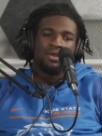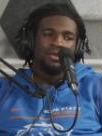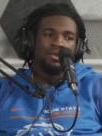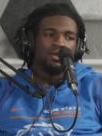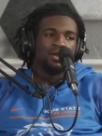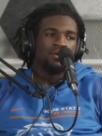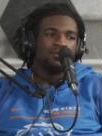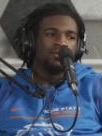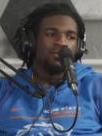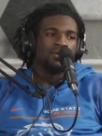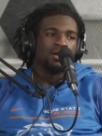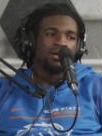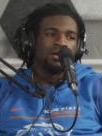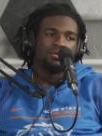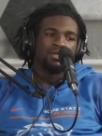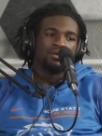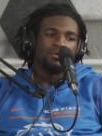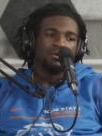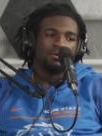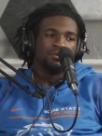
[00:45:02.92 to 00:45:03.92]
and I woke up
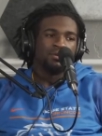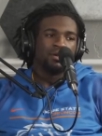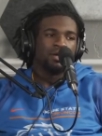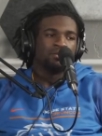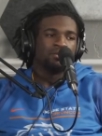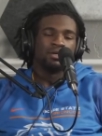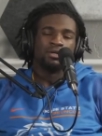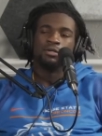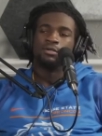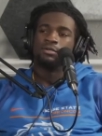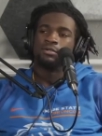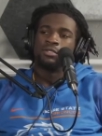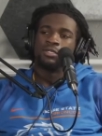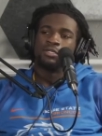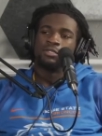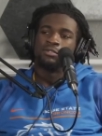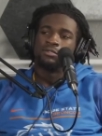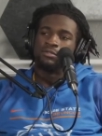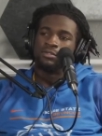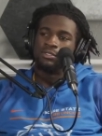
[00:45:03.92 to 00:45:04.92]
saying we were playing. I'm like, oh,
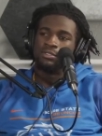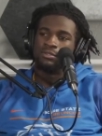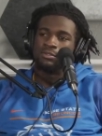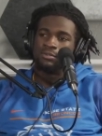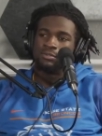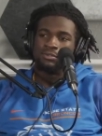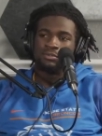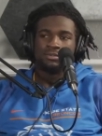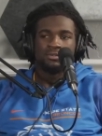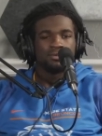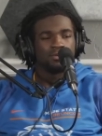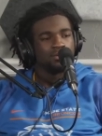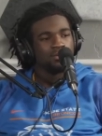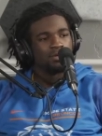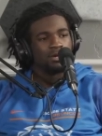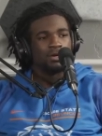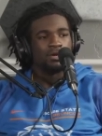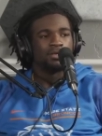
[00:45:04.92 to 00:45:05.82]
okay, well, all right,